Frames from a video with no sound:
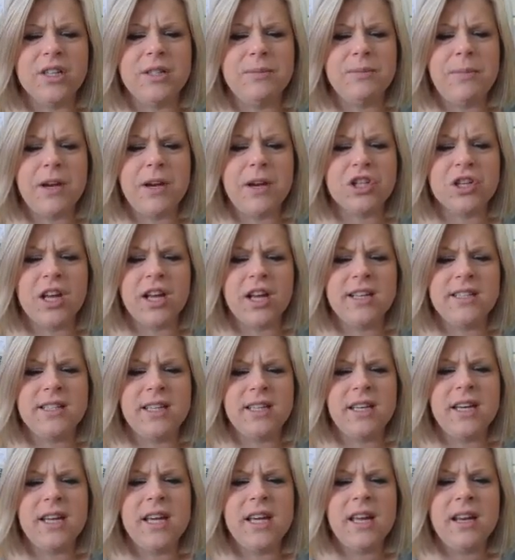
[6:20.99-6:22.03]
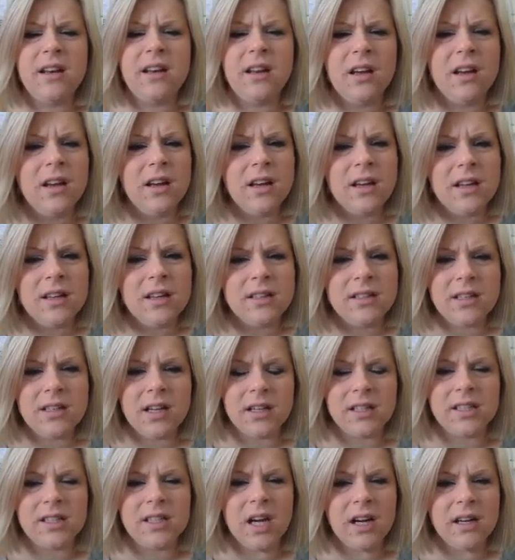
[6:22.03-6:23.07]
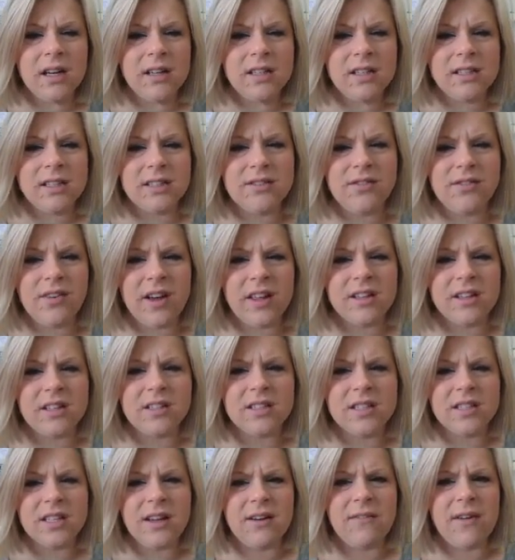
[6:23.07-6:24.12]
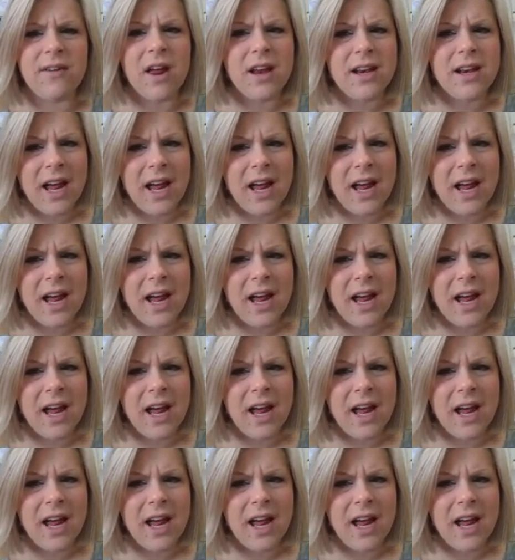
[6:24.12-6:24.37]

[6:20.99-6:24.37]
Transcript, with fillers: specializing in Doug tugged at his father's sleeve.